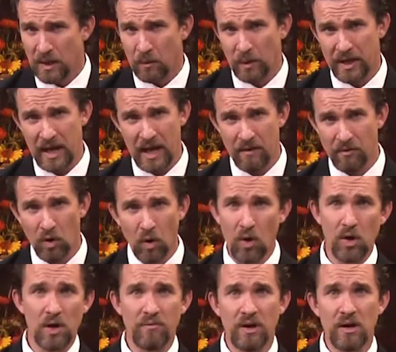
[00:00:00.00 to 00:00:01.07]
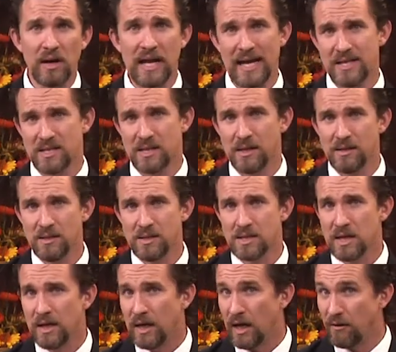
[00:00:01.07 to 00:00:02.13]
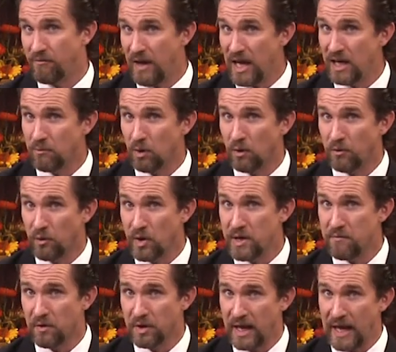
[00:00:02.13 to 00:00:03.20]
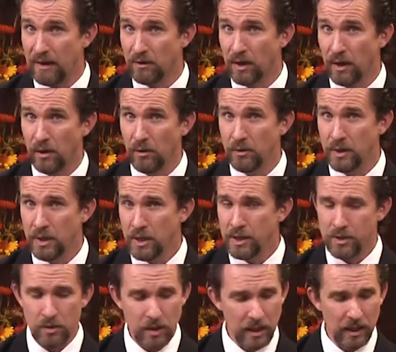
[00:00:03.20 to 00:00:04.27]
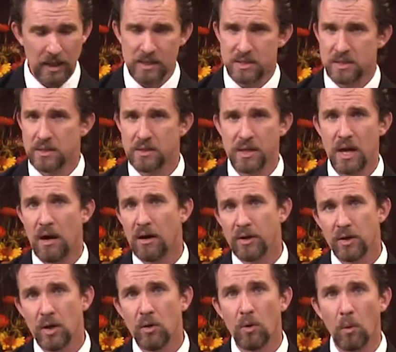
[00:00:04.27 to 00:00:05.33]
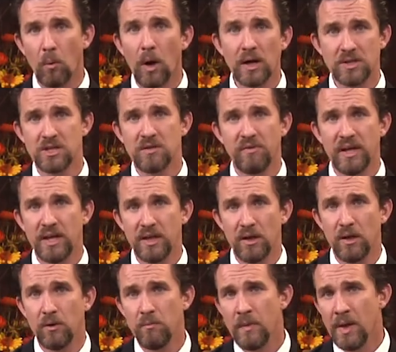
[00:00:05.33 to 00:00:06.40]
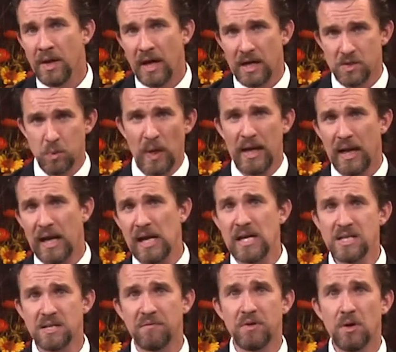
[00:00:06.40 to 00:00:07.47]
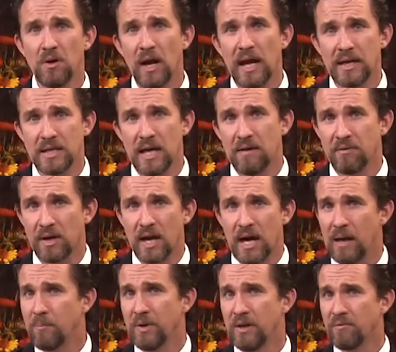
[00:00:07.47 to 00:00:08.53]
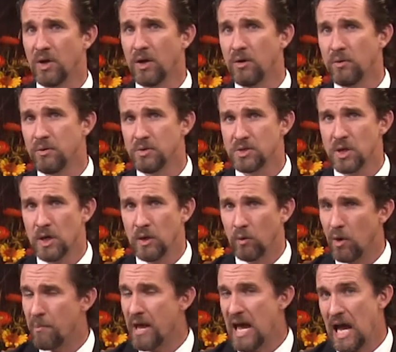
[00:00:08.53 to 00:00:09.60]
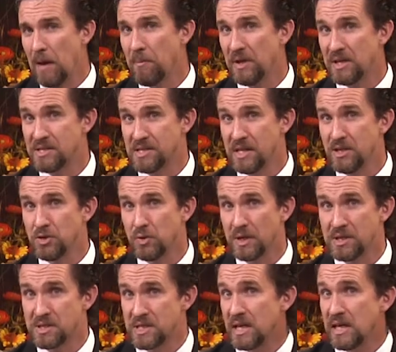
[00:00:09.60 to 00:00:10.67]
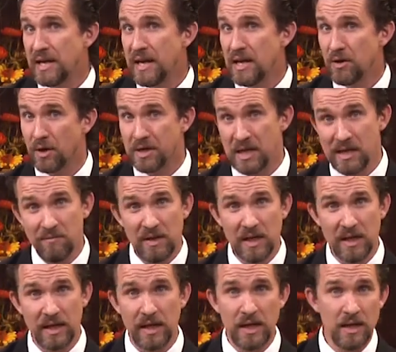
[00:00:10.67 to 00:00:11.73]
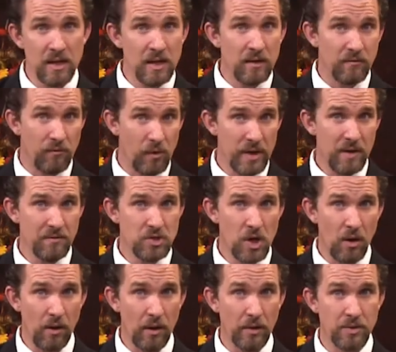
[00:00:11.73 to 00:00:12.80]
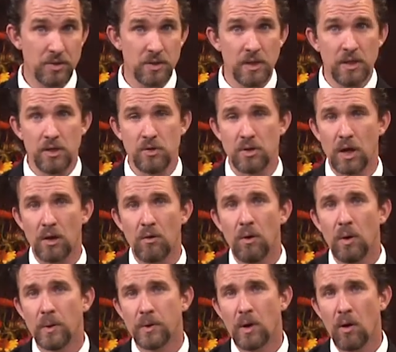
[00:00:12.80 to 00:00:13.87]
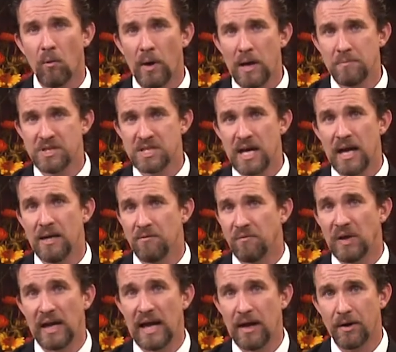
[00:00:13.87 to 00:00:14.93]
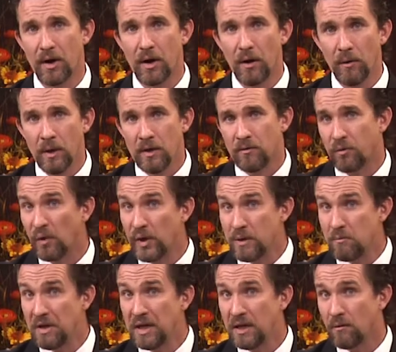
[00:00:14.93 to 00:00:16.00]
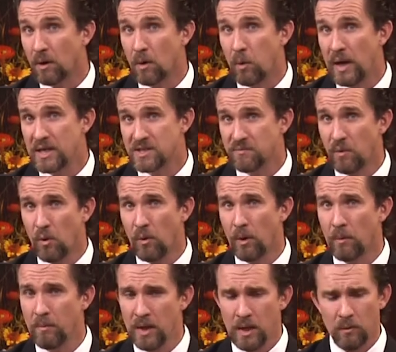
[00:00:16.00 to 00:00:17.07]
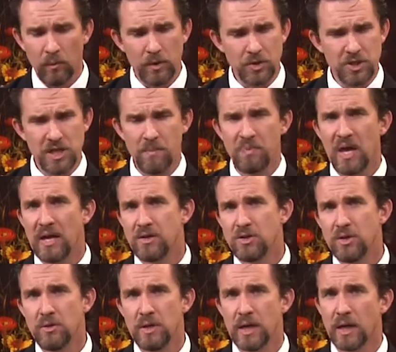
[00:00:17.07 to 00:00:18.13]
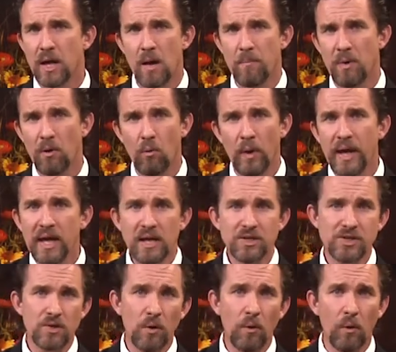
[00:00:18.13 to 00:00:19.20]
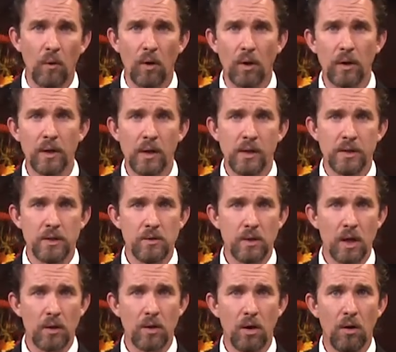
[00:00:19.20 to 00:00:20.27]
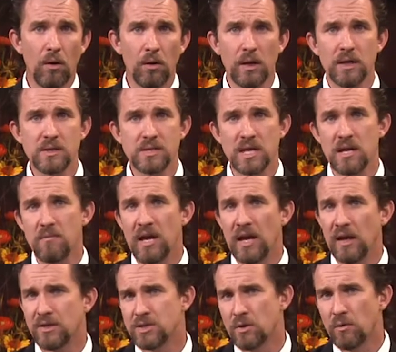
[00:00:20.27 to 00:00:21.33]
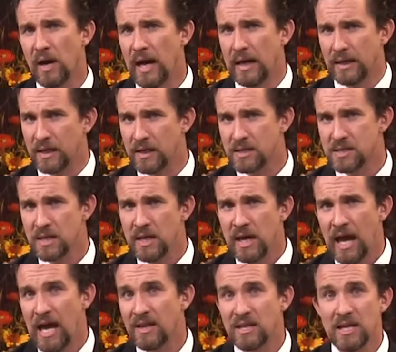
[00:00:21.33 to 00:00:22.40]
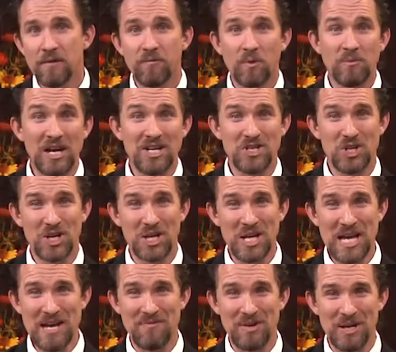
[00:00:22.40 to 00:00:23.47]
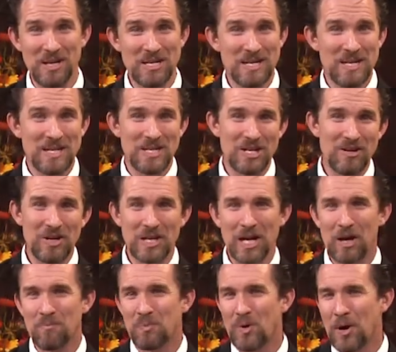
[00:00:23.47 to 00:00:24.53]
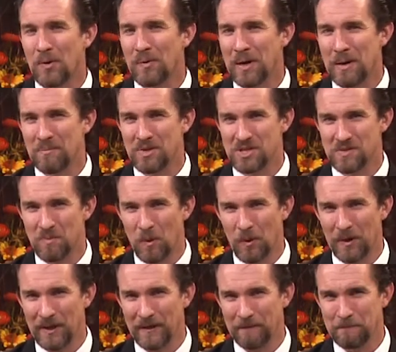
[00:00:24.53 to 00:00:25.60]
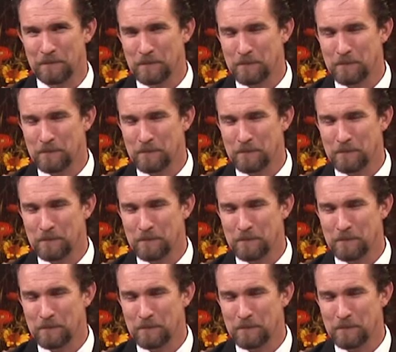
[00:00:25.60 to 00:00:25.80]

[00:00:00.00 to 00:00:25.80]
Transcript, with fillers: We have all of our lessons available free for download. You can listen to the audio or watch the video, as well as if you'd like to have a copy of those, we'll be happy to send you a CD or a DVD free of charge. You can go onto our website and fill out our free media request form. We'll ship that to you in a couple of weeks, or you can call us, email us, or write us at the information given during our program this morning.